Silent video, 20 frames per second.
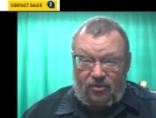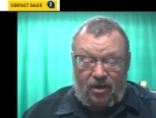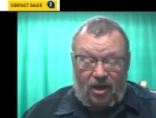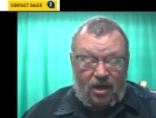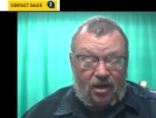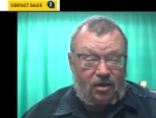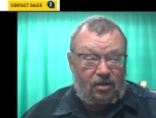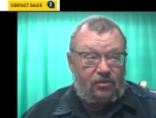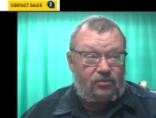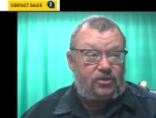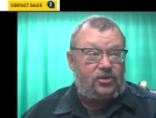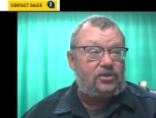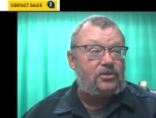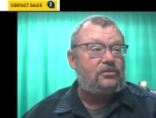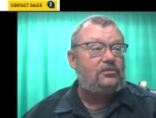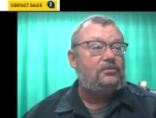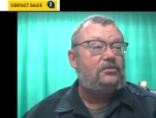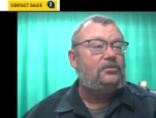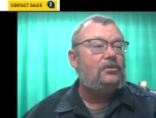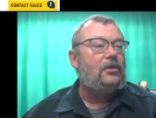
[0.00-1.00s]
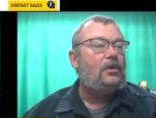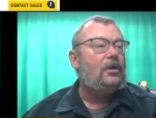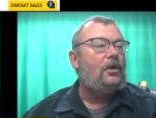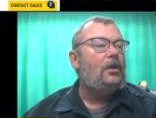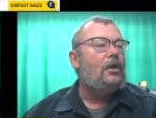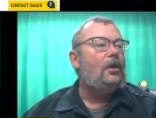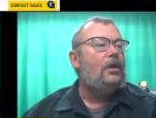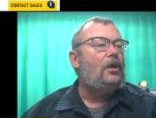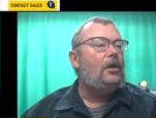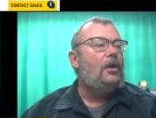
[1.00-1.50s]
I don't know
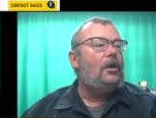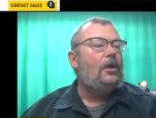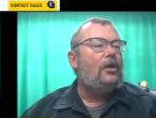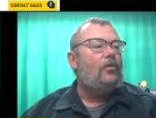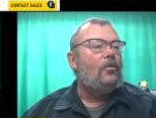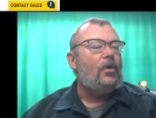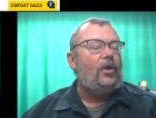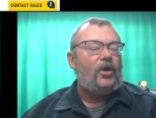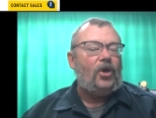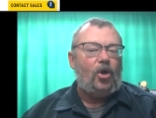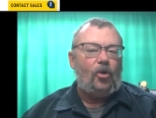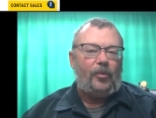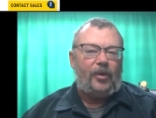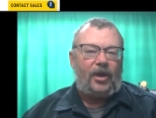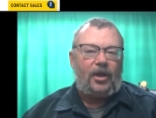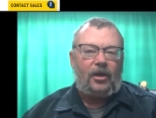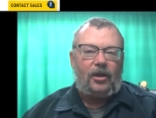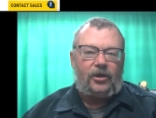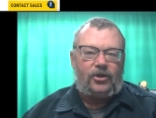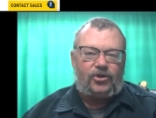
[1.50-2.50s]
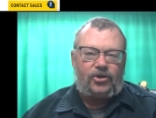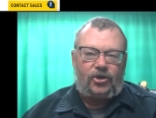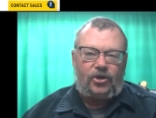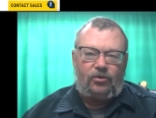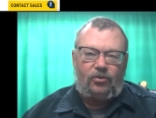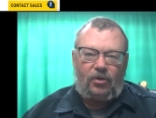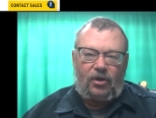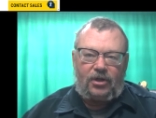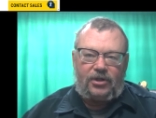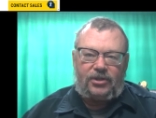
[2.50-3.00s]
what nomenclature you
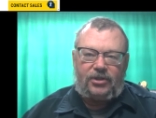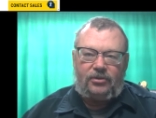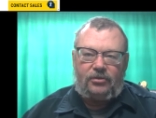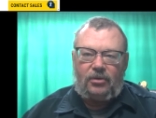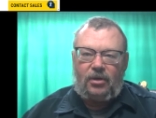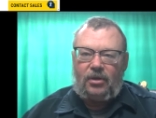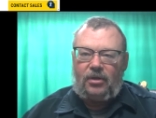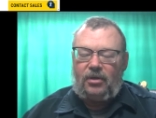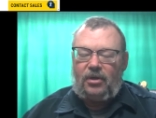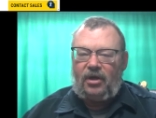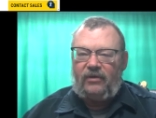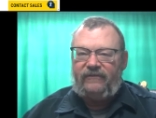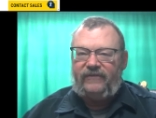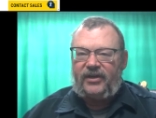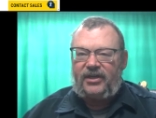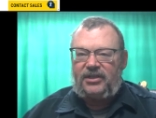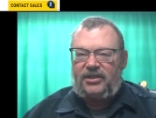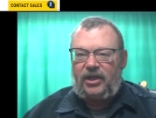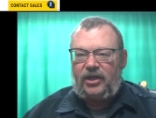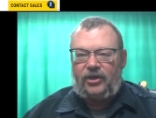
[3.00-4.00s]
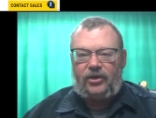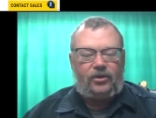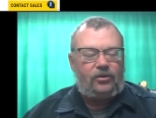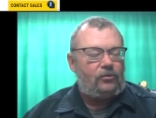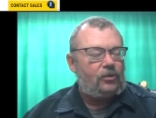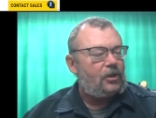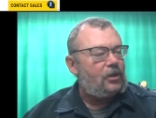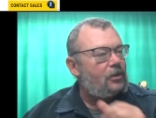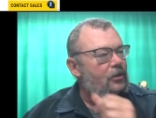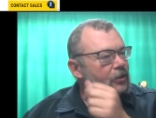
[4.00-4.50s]
want to affixate
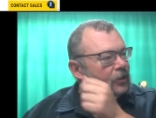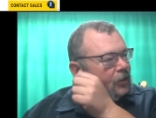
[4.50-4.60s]
to it.